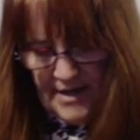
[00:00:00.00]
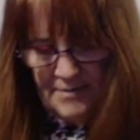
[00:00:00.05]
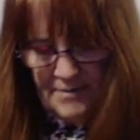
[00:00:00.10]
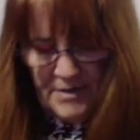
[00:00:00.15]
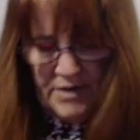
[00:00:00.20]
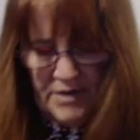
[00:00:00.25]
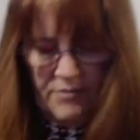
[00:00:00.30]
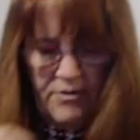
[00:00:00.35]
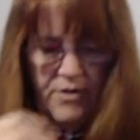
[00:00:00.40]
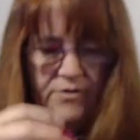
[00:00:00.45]
how
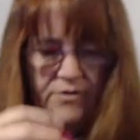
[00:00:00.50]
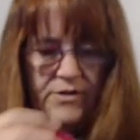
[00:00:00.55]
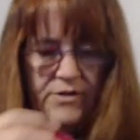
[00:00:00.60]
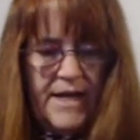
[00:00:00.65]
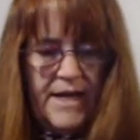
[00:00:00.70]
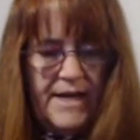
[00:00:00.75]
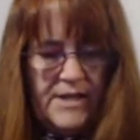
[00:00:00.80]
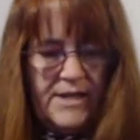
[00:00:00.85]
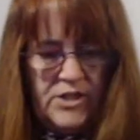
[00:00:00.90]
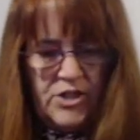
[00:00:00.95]
many rows
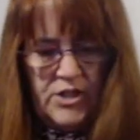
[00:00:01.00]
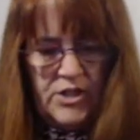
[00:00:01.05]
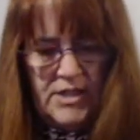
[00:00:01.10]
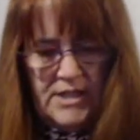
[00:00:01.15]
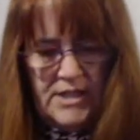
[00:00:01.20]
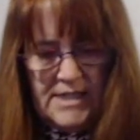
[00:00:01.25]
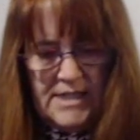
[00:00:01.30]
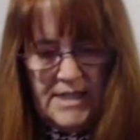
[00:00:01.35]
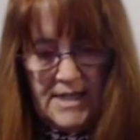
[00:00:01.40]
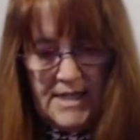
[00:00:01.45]
I
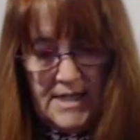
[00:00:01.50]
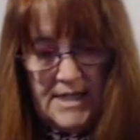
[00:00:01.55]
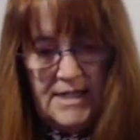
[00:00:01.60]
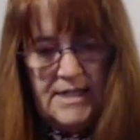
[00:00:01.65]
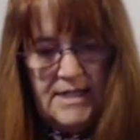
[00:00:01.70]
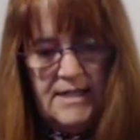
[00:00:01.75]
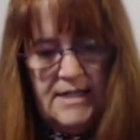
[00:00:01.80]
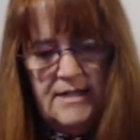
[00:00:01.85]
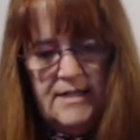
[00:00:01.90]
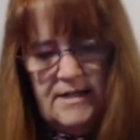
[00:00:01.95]
actually
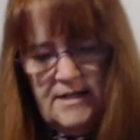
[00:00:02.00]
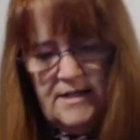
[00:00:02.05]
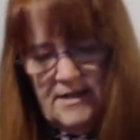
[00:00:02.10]
did.